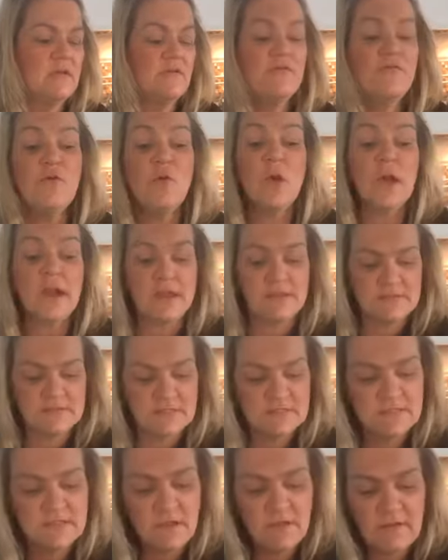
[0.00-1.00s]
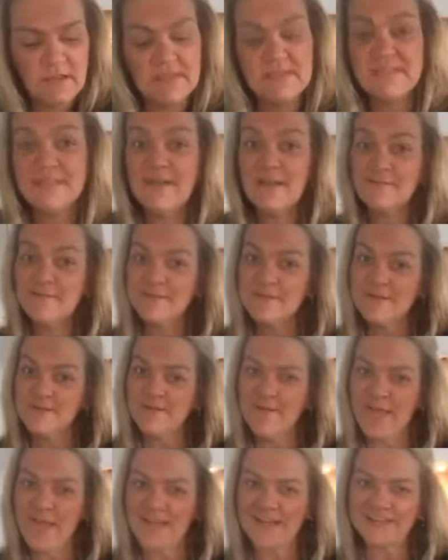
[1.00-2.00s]
4 ounces. Okay, see, I was
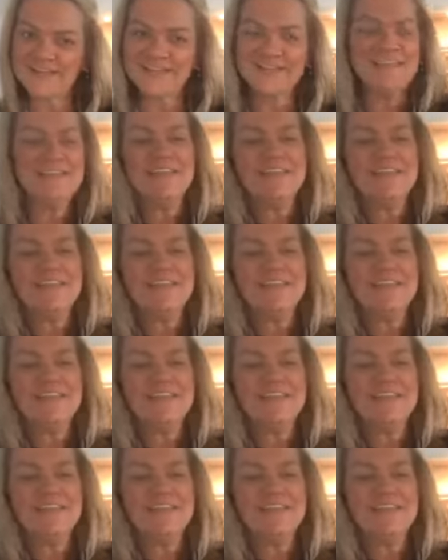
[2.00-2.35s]
correct.